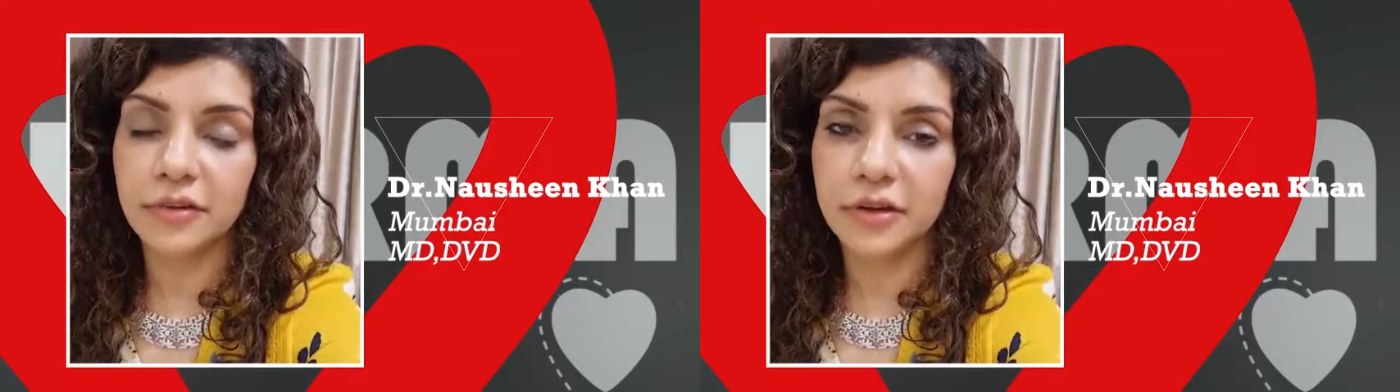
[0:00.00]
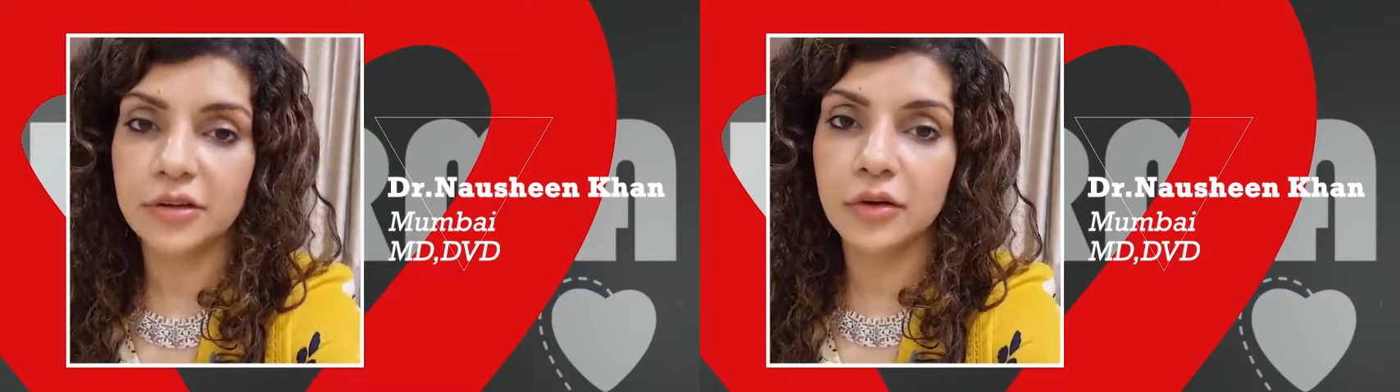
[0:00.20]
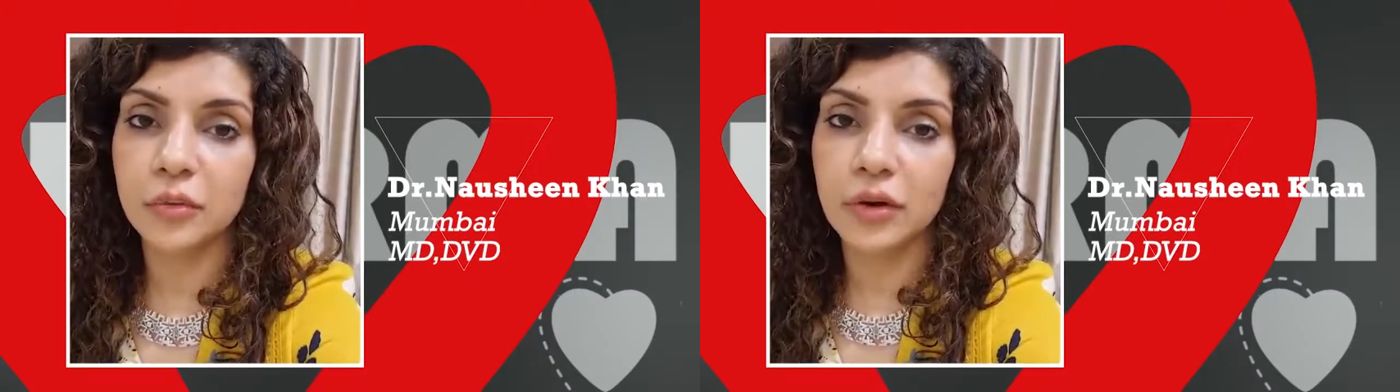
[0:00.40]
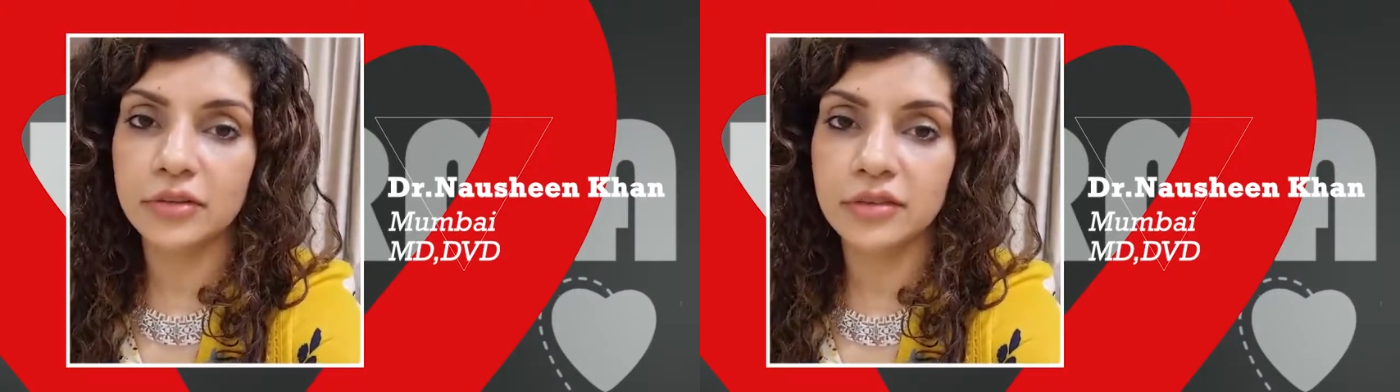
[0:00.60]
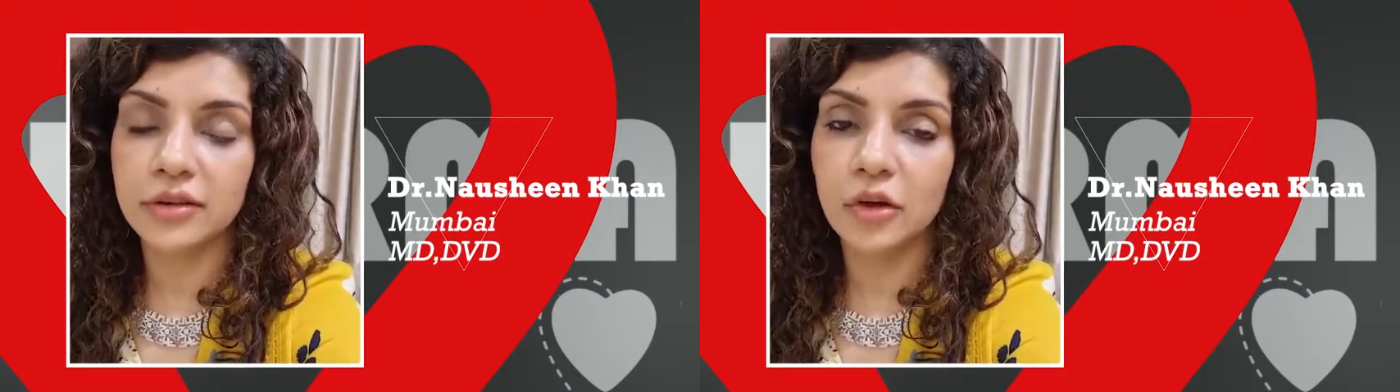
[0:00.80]
further
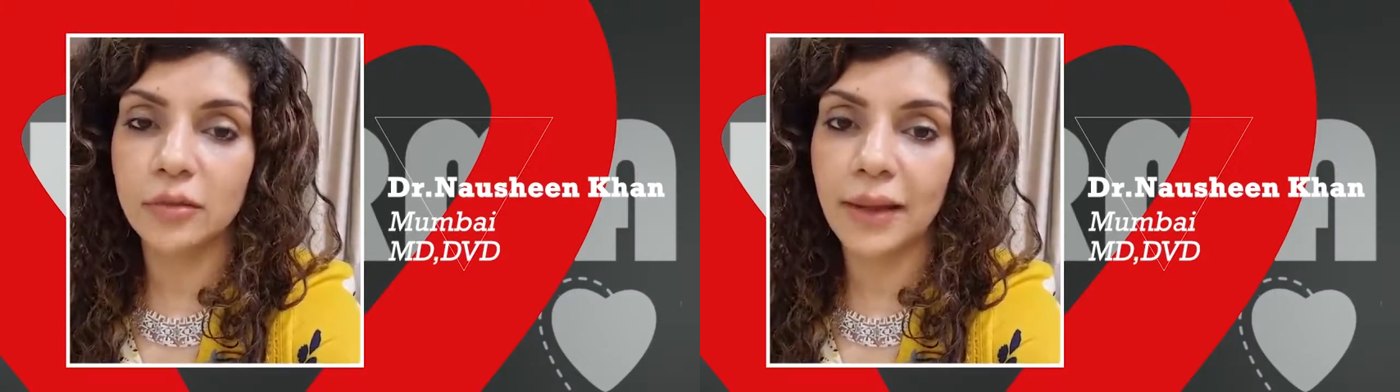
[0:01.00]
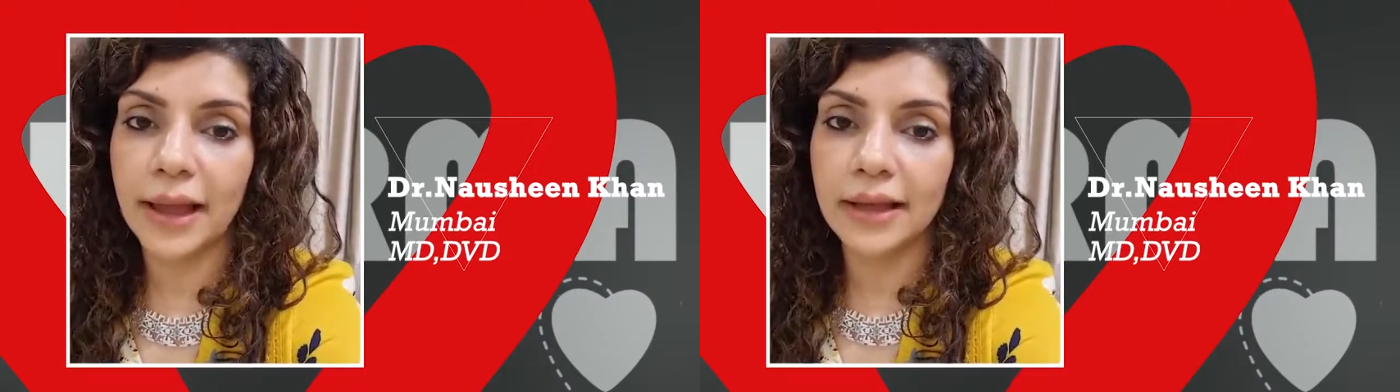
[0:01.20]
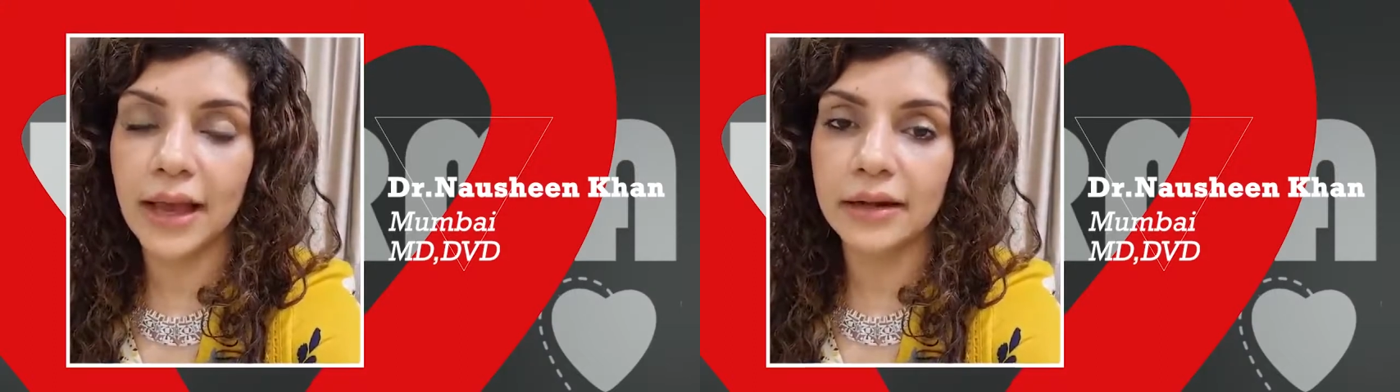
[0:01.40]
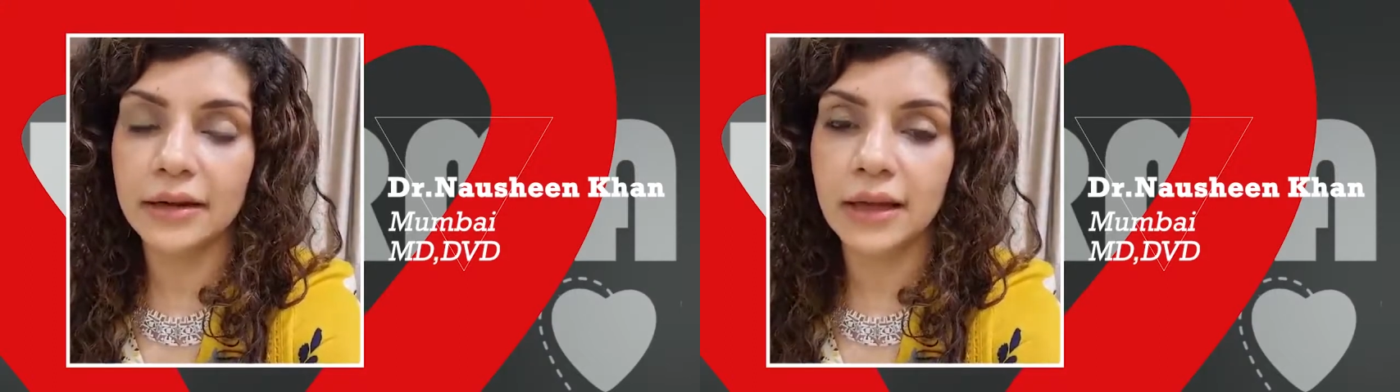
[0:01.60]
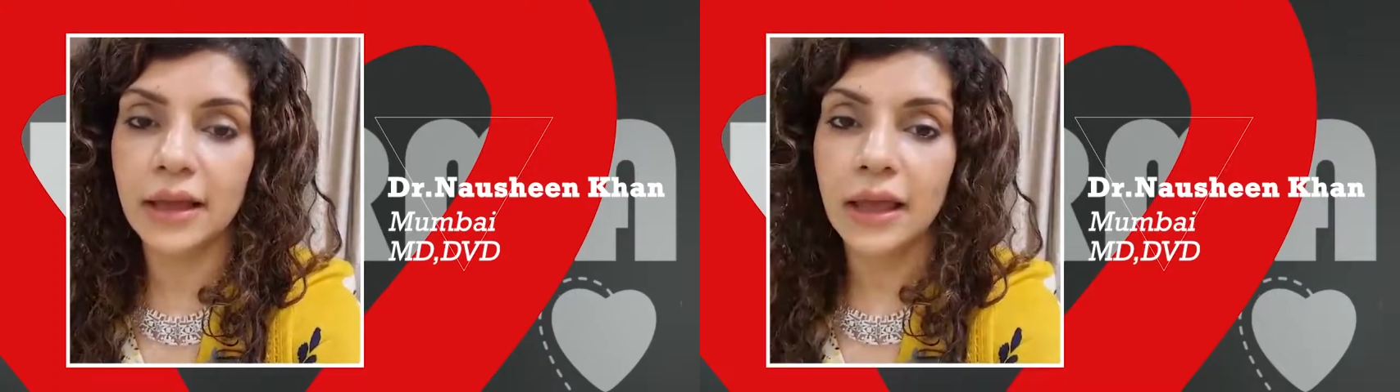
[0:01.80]
worsen your back
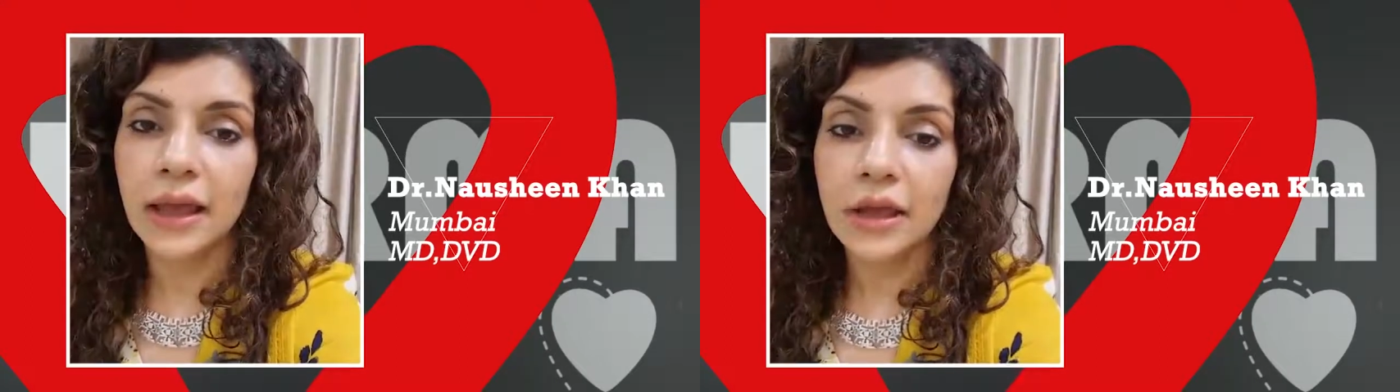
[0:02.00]
acne.